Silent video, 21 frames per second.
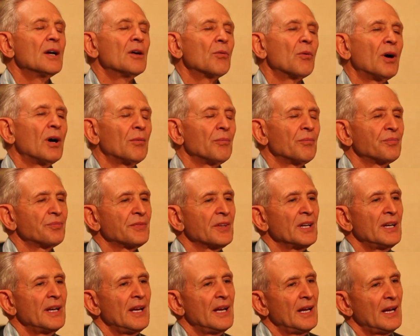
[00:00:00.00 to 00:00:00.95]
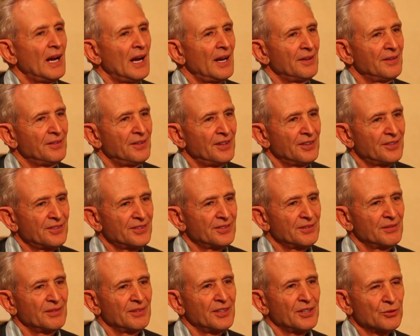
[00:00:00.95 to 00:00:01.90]
Well,
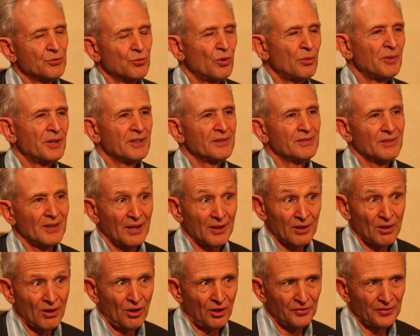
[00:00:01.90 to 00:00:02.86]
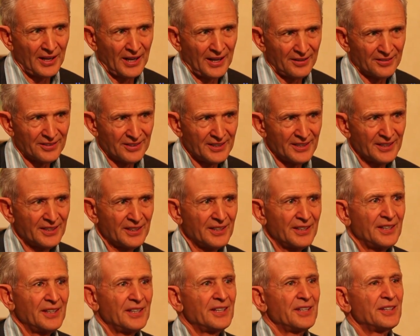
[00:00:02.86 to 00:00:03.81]
this, this woman called Nancy.
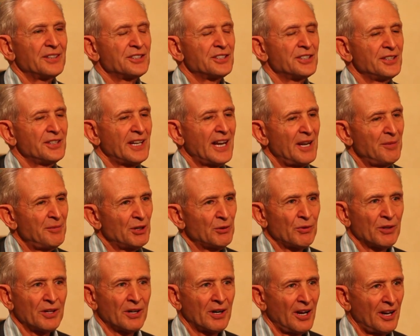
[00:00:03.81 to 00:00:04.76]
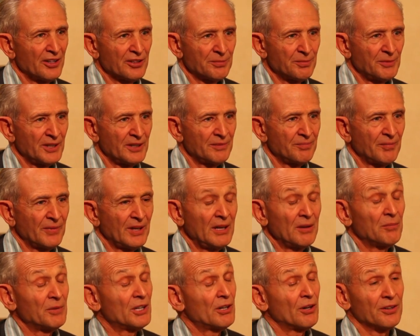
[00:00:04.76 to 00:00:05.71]
She came in with her husband
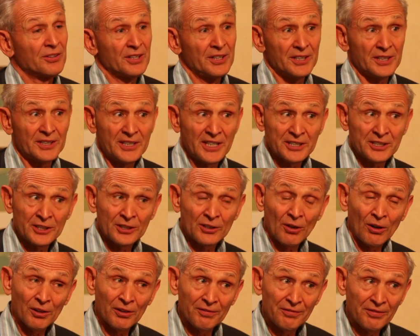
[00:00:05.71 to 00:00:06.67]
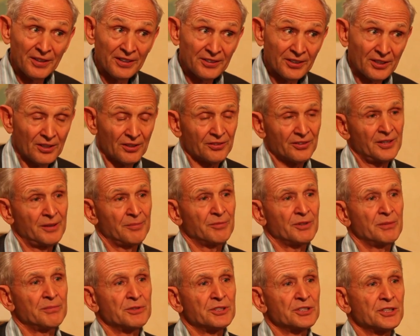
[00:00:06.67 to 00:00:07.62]
because in addition to all the physical
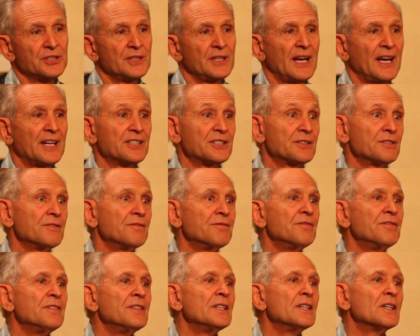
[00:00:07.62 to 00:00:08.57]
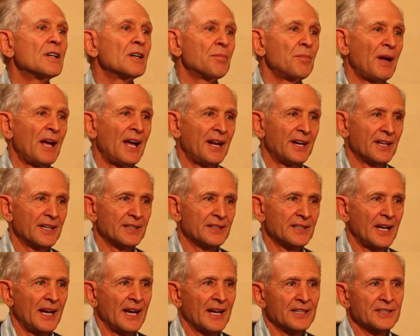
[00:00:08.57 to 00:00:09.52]
symptoms, she had severe panic
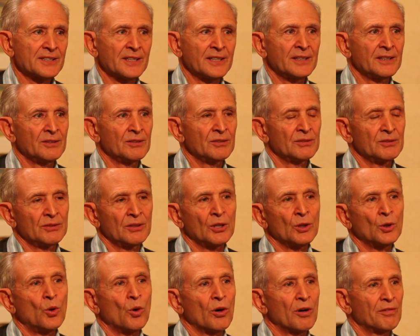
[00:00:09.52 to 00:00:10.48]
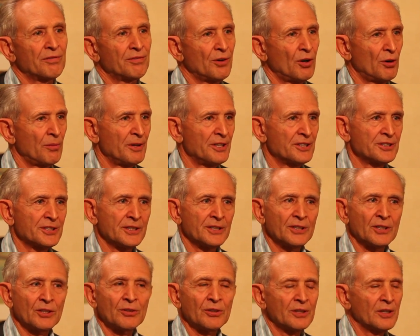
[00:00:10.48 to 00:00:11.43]
attacks and agoraphobia. She
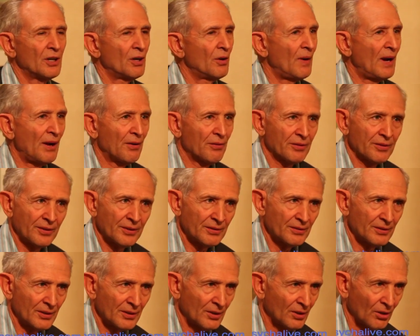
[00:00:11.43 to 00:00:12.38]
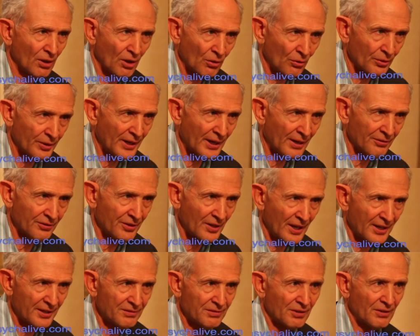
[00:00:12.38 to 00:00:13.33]
couldn't go out alone
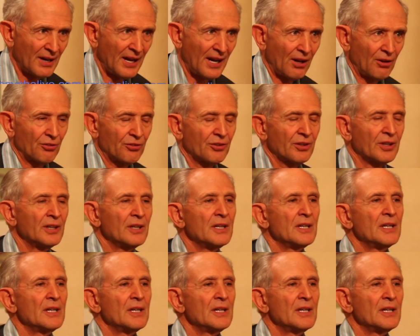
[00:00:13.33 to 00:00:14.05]
outside of her house.